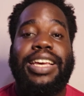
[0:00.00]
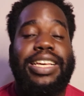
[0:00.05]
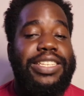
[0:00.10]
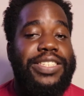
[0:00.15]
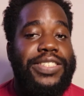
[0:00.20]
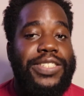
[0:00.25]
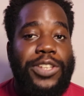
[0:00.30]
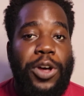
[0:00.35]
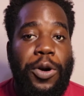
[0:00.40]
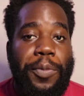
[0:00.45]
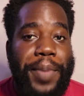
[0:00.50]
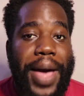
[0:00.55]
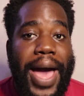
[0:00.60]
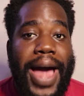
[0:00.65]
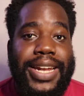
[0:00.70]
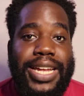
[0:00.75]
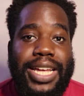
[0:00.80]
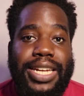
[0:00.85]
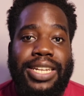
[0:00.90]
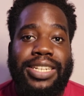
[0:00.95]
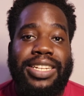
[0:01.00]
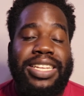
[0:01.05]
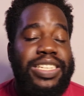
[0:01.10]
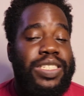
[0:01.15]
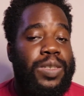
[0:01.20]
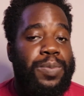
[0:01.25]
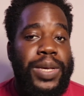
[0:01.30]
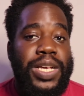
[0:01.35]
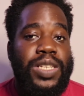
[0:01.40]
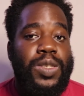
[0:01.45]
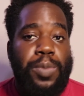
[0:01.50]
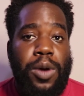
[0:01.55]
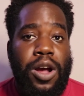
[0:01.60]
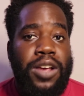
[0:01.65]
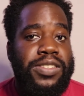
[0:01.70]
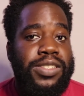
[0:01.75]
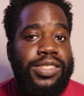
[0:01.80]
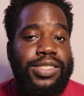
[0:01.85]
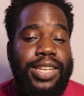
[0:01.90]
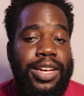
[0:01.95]
He's so bad at it, he speaks
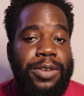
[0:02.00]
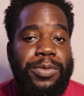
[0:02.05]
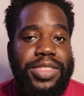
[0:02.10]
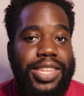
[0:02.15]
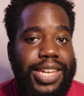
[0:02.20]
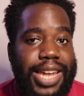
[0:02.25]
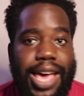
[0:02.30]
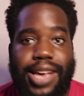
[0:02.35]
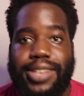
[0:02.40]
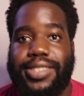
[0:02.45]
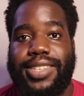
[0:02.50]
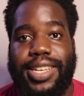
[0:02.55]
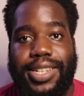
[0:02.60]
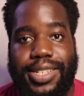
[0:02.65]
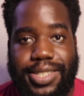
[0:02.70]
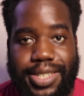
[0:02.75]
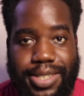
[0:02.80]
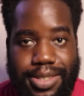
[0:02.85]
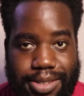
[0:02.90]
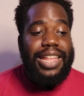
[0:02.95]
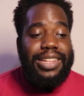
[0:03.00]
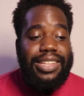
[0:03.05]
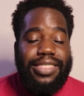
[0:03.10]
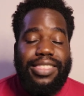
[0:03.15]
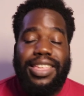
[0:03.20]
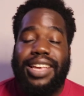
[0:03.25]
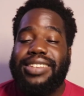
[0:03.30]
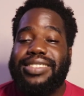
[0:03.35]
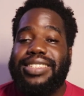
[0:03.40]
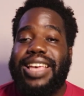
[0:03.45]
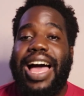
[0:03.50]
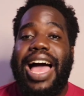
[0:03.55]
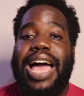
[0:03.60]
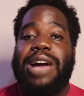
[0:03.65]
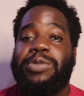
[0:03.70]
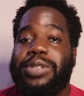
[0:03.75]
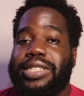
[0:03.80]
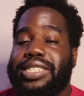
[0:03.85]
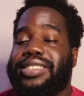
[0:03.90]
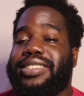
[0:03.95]
parcel tongue with an accent. And the things I
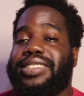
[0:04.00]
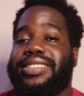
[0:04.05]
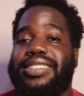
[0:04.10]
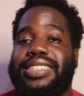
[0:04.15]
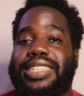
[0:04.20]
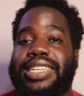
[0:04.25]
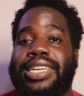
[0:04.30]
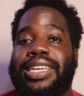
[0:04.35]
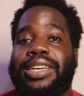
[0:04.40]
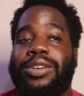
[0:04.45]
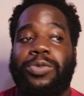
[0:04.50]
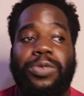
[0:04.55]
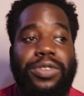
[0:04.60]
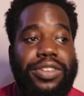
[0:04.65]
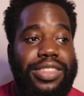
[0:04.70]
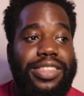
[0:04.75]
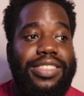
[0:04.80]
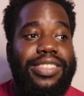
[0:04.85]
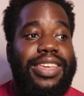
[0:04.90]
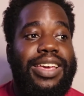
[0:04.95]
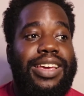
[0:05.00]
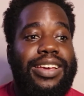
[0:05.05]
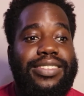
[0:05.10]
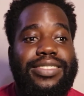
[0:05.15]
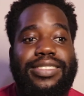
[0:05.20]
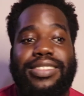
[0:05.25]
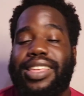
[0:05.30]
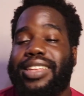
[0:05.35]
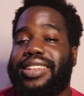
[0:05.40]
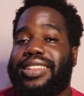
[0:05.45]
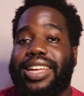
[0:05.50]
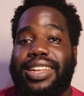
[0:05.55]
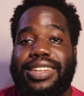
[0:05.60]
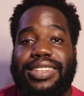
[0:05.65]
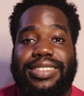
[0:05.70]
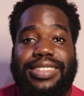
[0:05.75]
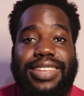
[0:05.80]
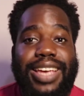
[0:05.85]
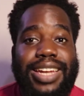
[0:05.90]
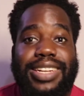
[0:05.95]
wanted to see were the things that they
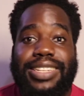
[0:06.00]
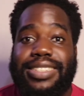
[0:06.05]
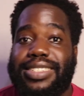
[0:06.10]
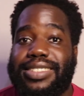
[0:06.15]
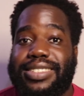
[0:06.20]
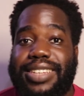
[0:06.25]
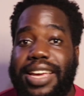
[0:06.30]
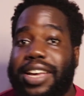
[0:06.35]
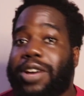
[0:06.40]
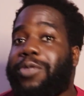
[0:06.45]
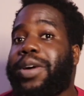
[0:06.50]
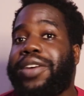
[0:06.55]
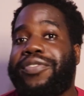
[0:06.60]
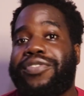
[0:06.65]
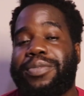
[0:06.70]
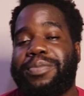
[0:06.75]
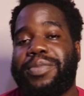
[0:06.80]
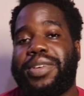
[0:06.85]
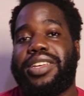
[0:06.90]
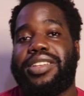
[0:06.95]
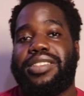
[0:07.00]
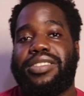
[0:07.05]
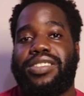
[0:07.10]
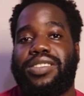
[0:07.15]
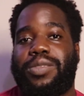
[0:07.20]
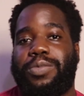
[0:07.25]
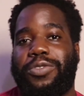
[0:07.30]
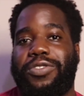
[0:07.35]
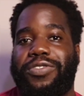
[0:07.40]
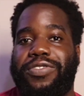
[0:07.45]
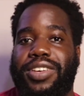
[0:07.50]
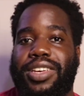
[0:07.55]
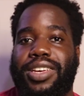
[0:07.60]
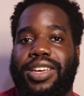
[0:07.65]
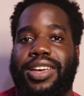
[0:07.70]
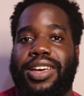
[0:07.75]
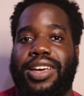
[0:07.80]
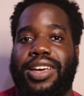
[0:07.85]
decided to take away from me in this movie.